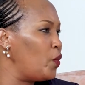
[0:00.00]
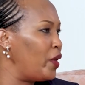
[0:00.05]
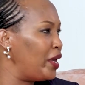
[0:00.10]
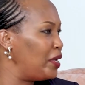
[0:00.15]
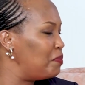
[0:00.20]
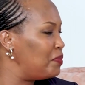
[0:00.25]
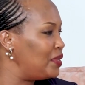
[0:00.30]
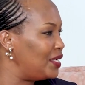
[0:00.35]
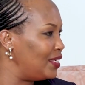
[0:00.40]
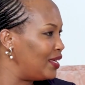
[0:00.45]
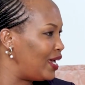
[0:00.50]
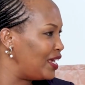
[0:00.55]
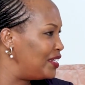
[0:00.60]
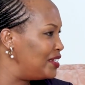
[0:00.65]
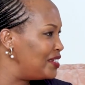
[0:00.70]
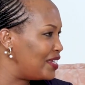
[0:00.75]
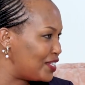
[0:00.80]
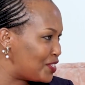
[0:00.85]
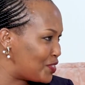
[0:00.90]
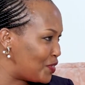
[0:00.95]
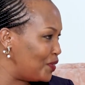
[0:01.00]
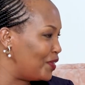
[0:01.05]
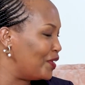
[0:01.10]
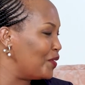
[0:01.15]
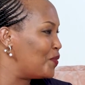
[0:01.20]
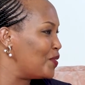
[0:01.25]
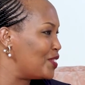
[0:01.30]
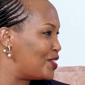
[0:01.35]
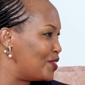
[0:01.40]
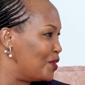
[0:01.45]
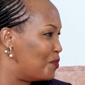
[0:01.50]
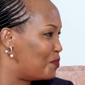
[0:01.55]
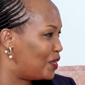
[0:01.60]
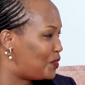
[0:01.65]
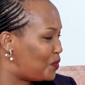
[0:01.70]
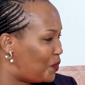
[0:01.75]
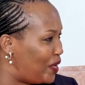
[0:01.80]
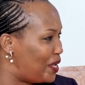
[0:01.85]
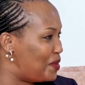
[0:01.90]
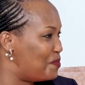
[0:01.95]
why me? I didn't ask you that question,
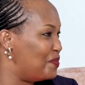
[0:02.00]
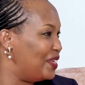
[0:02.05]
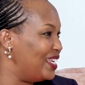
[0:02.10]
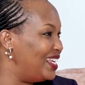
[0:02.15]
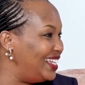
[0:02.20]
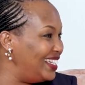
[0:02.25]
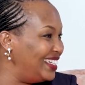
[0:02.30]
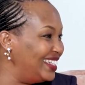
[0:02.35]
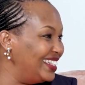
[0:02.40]
but why me?